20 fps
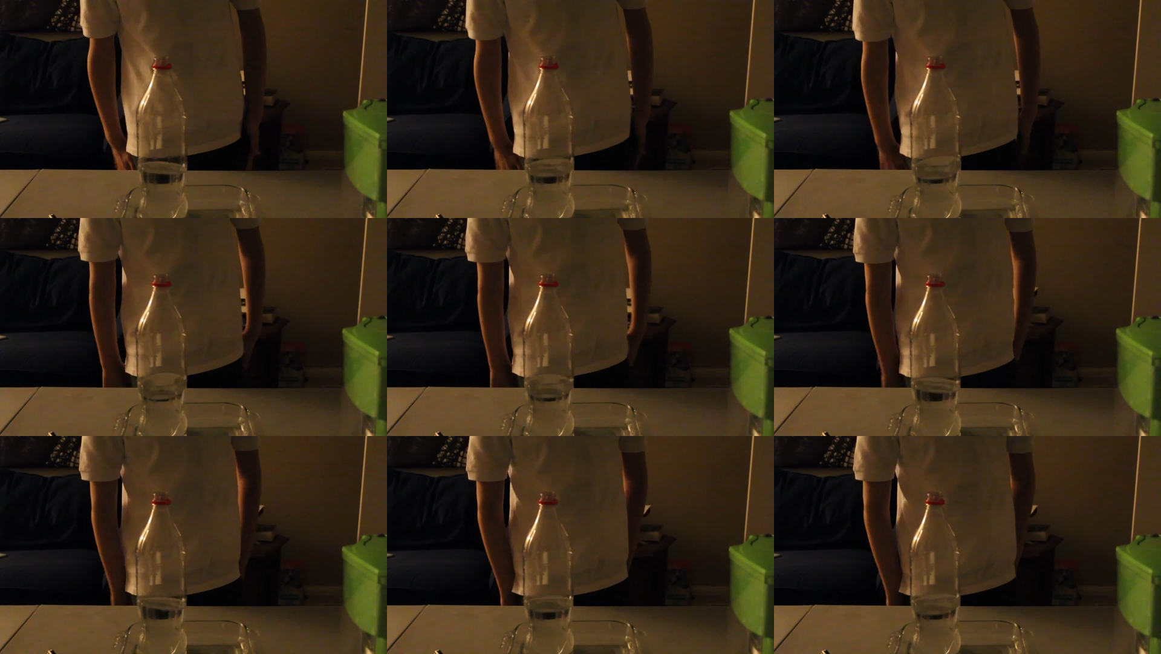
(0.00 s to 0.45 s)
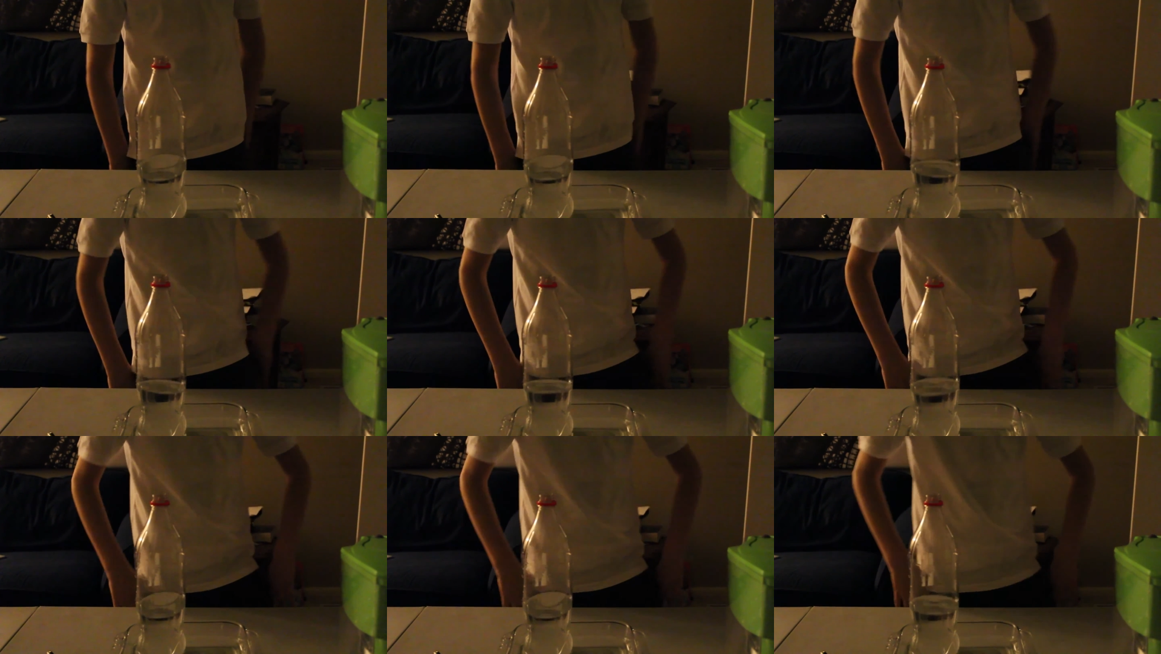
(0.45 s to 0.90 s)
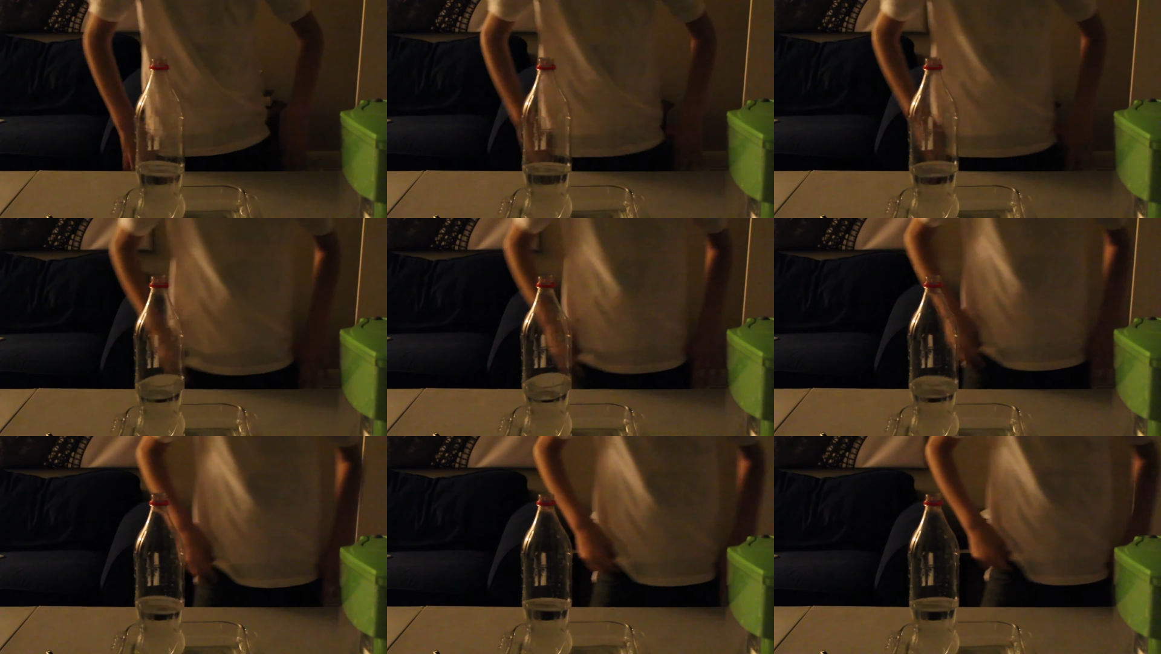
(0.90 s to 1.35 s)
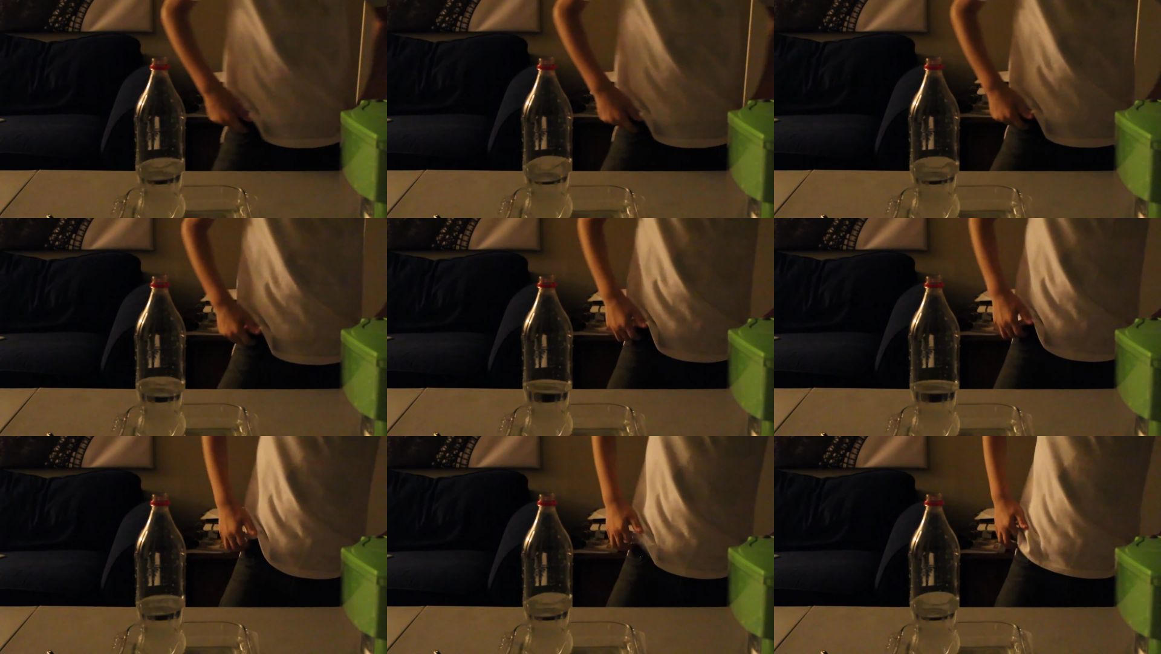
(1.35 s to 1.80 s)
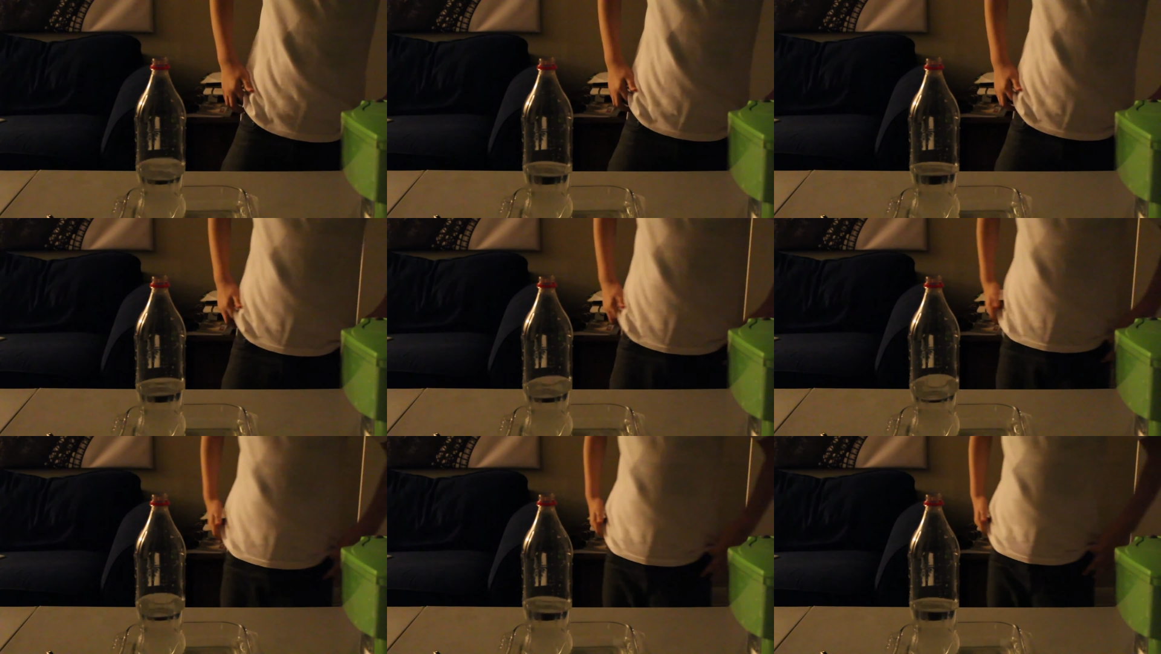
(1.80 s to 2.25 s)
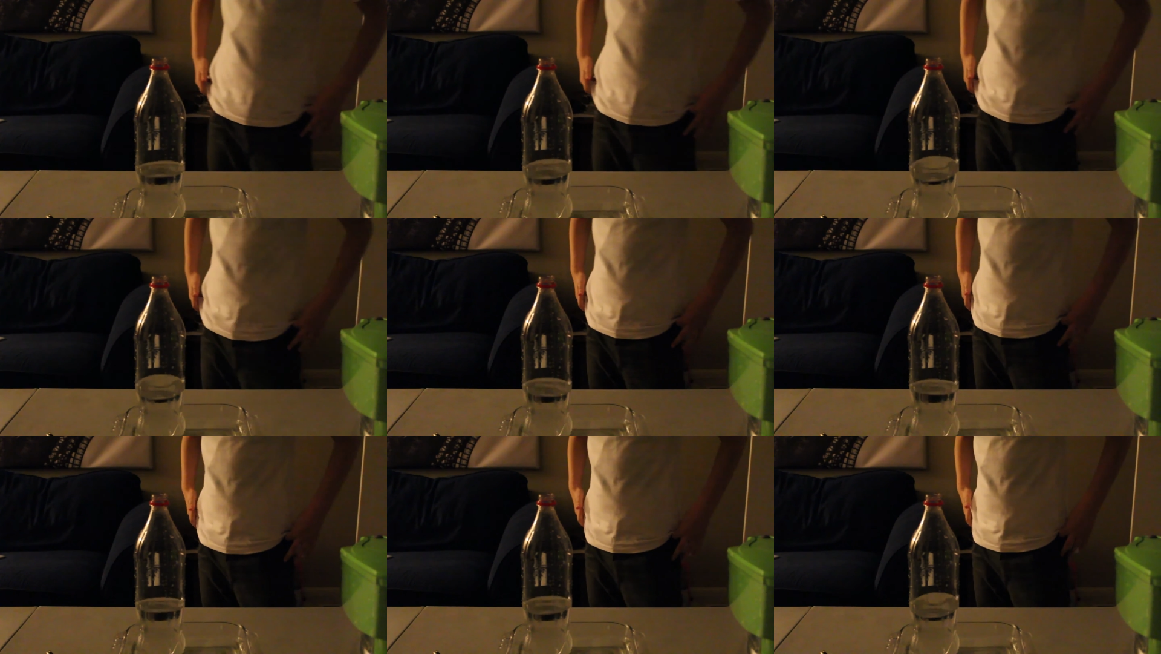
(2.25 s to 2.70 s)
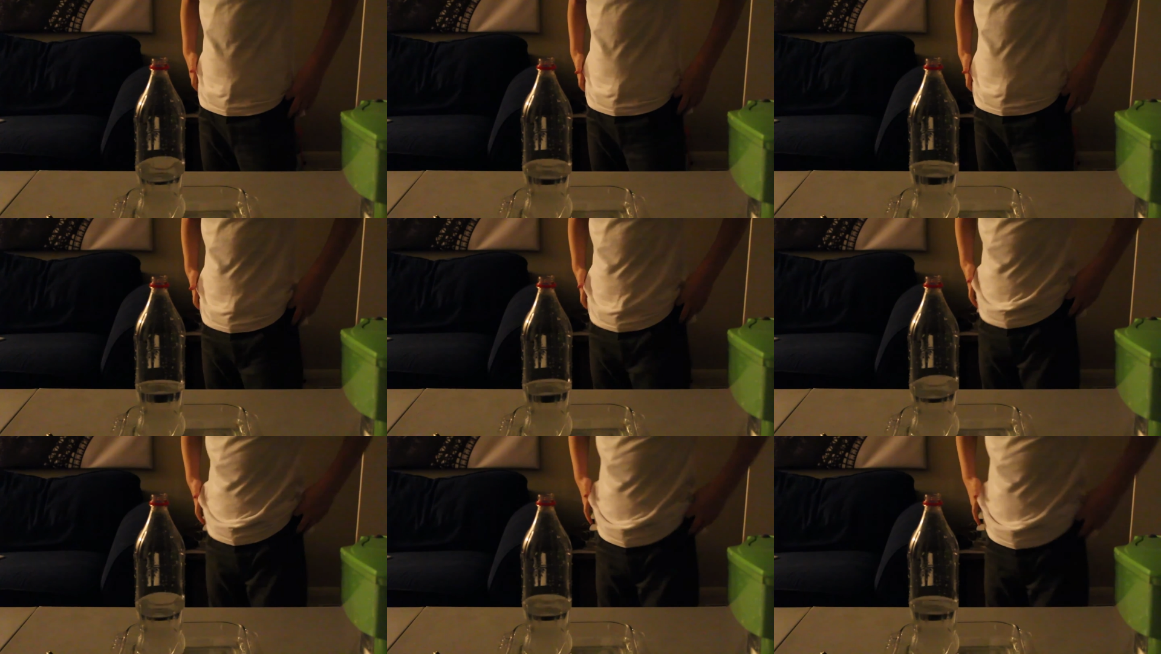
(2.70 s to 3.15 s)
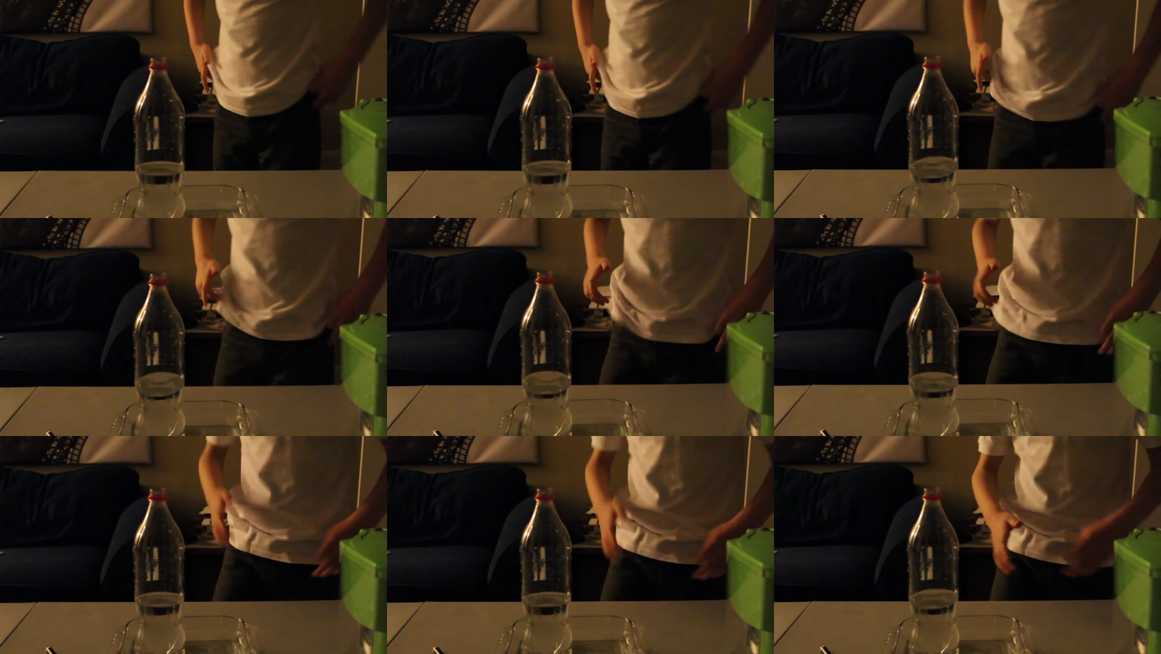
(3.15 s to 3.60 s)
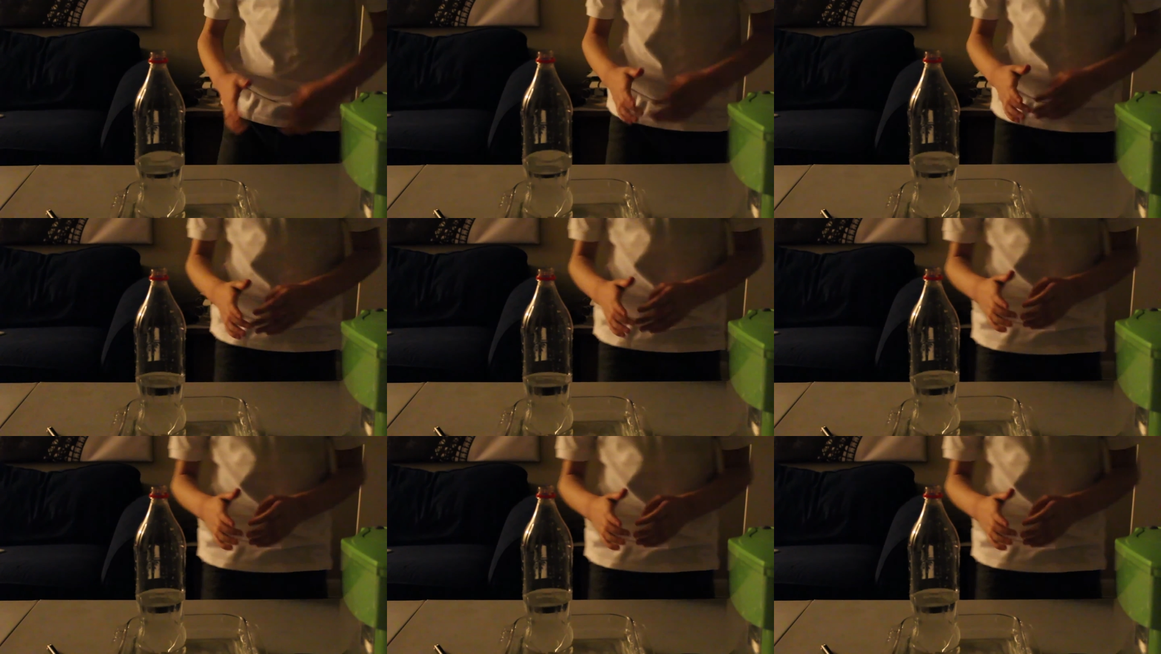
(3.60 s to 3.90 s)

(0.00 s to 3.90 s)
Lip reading: No face is visible, so there are no lips to read.